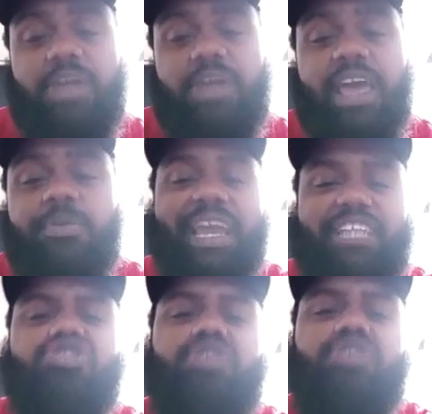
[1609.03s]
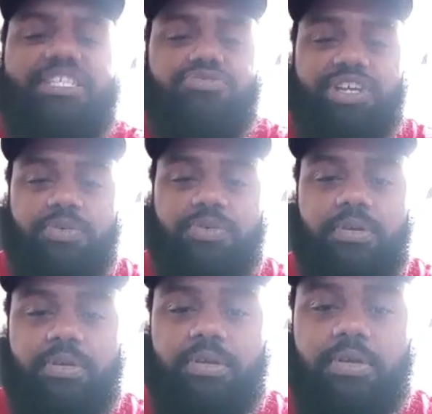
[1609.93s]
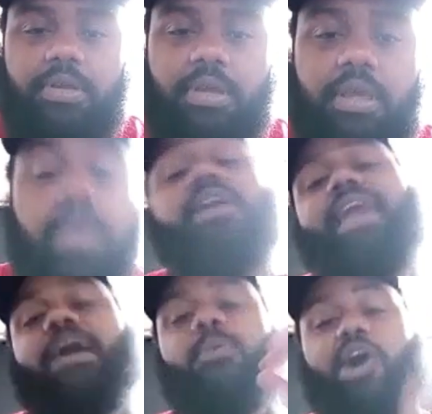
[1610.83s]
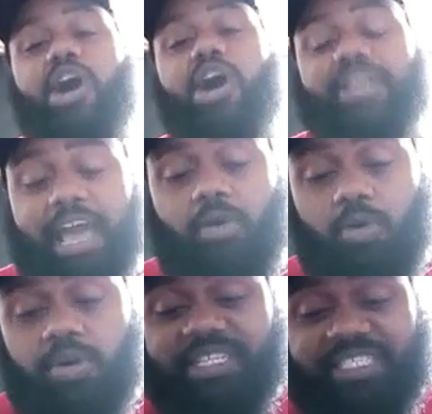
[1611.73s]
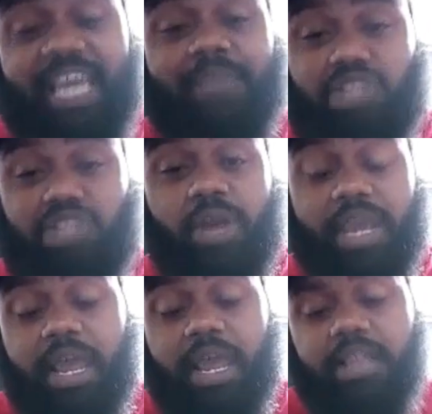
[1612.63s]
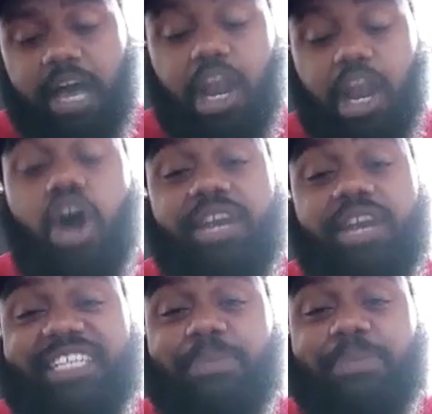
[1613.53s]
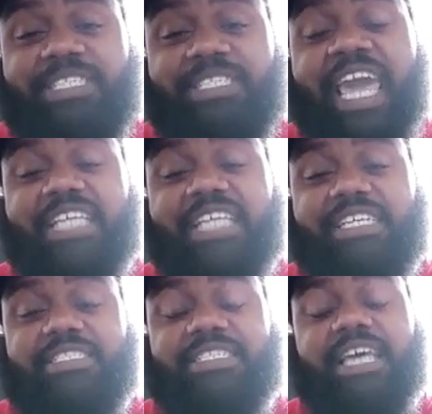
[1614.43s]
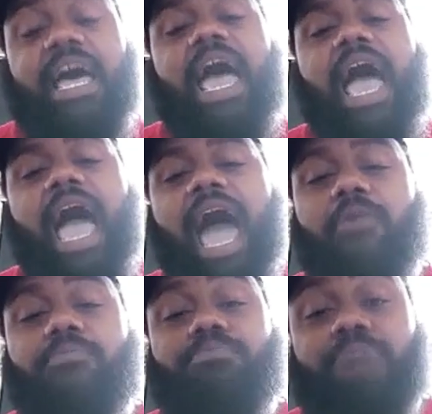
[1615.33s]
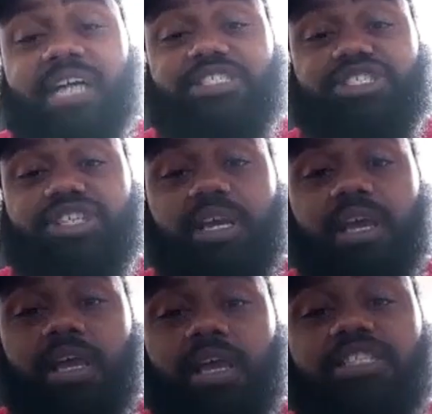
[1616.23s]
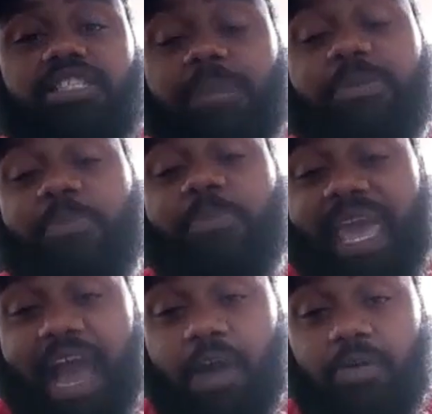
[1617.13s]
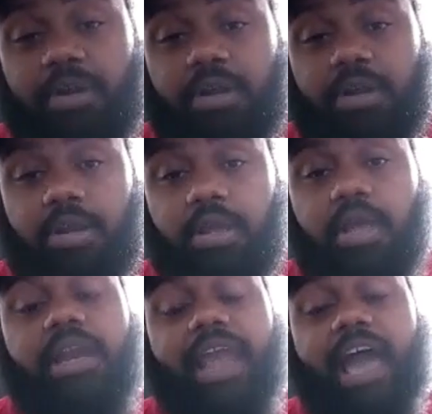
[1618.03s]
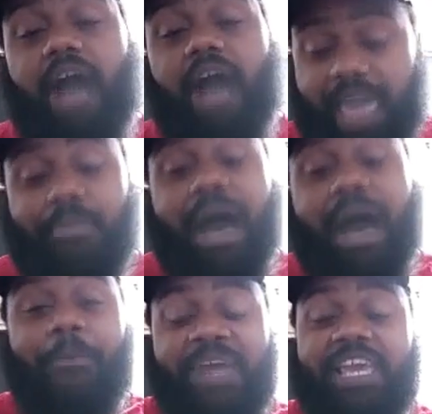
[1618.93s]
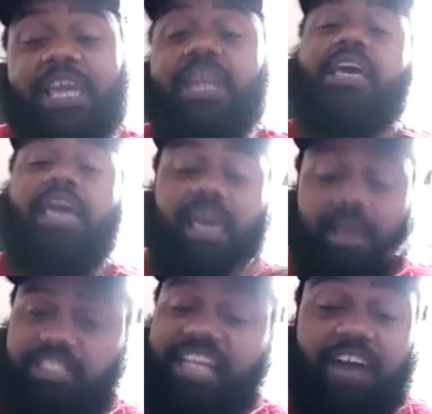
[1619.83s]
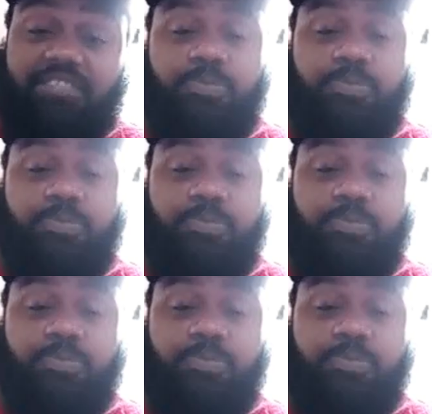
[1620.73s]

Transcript: that we making sure that you do. Now, with all, now on the same token, a law needs to be changed as to how much should be paid out. Now, in my opinion, eh, child